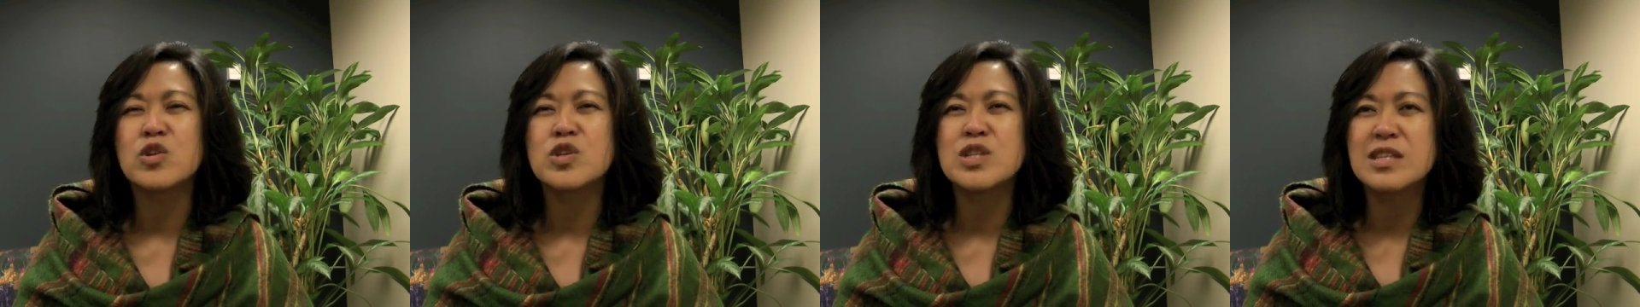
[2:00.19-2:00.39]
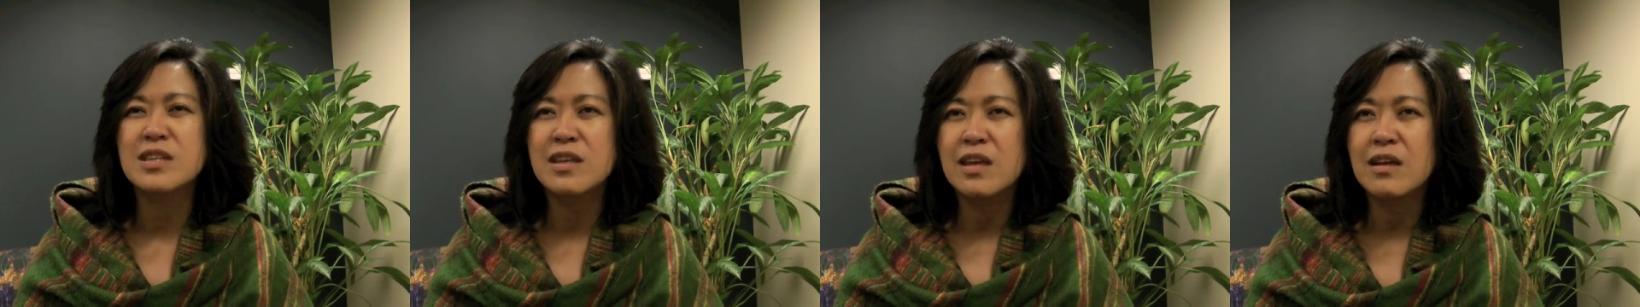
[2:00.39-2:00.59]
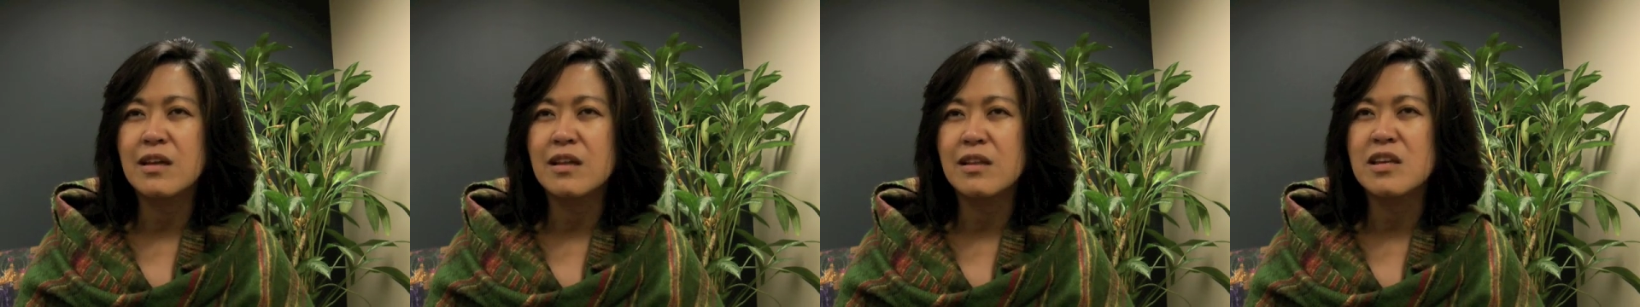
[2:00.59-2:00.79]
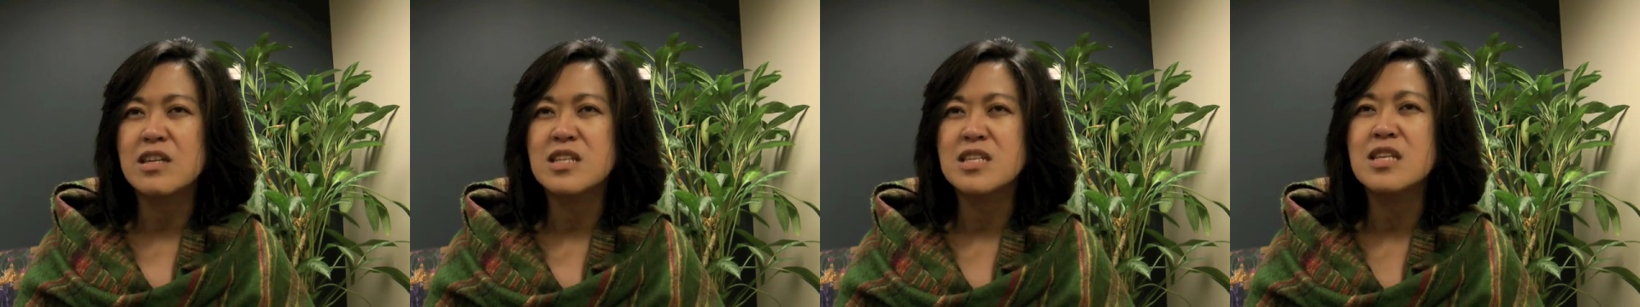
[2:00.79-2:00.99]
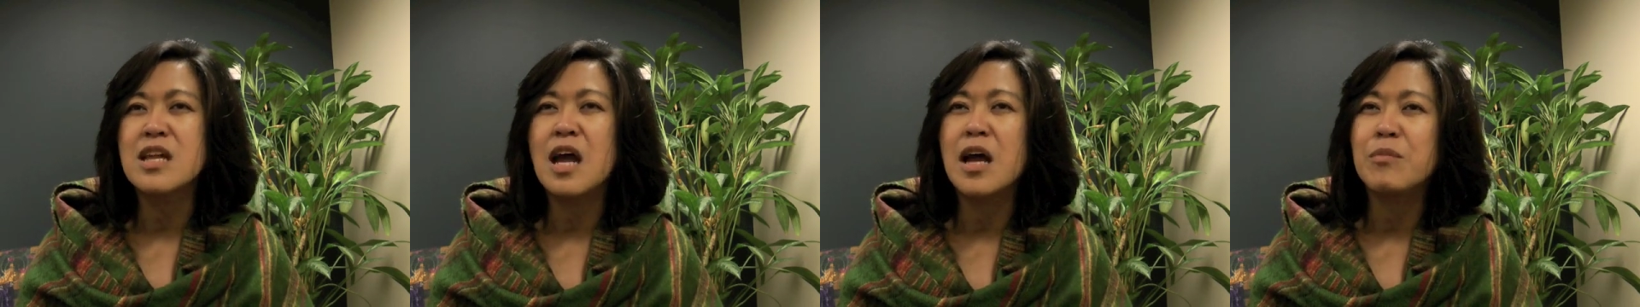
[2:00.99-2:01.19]
their skill
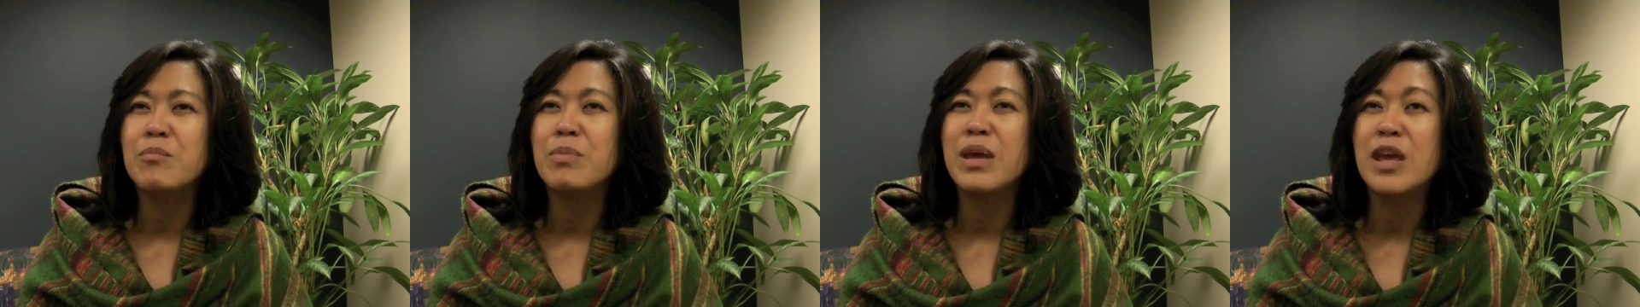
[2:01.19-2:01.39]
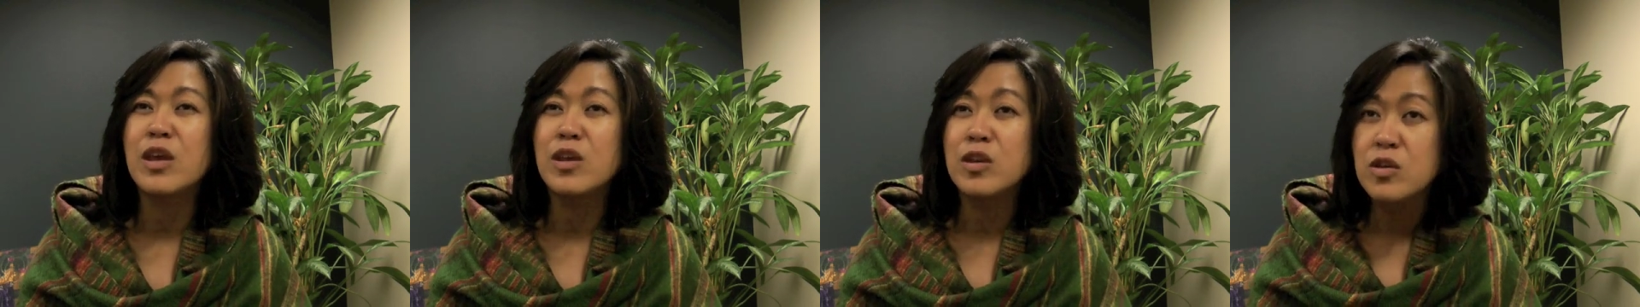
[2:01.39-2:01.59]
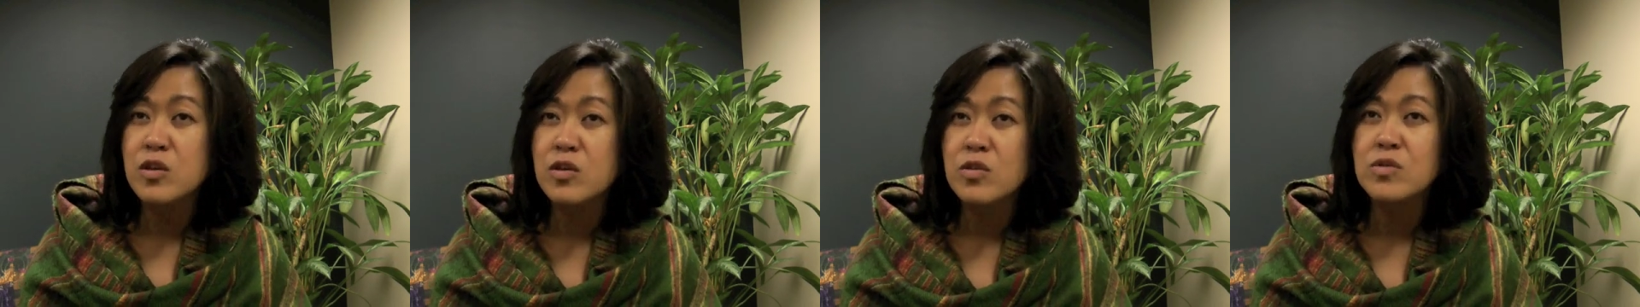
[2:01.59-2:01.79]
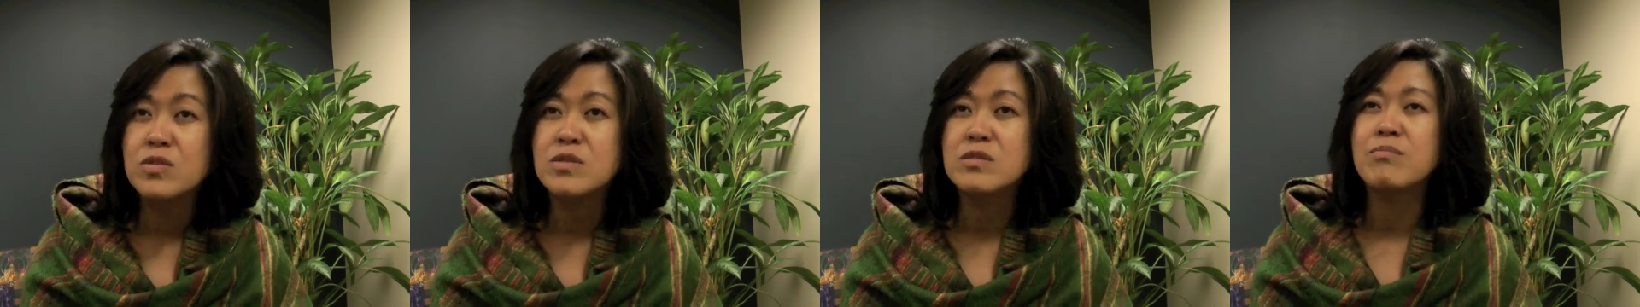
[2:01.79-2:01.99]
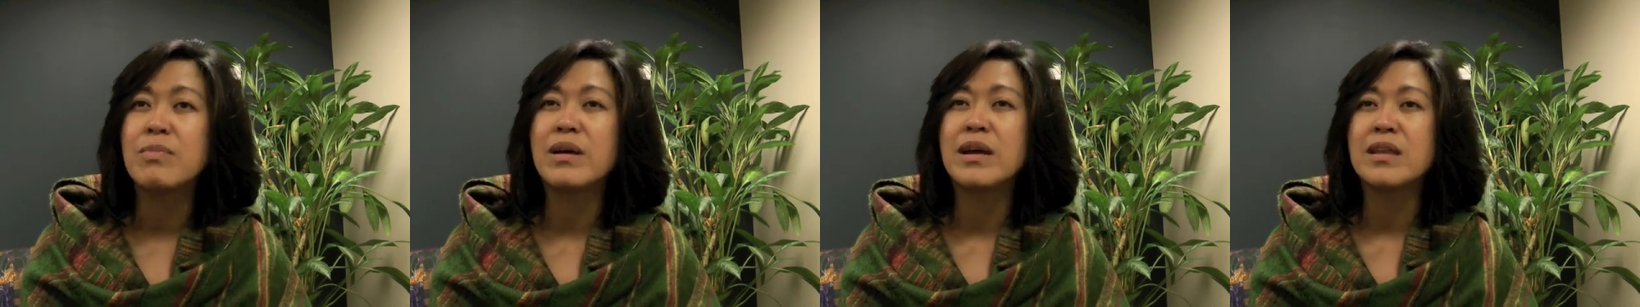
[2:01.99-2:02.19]
is not being
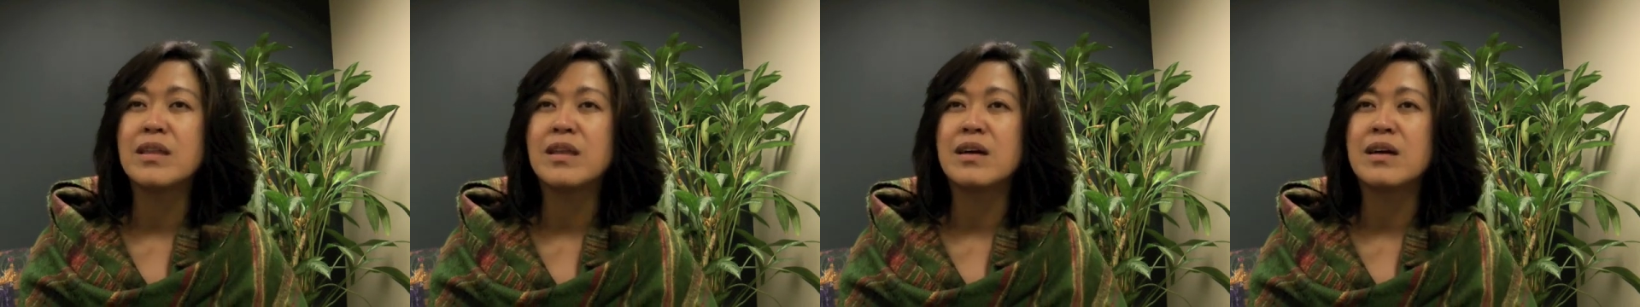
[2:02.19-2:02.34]
used by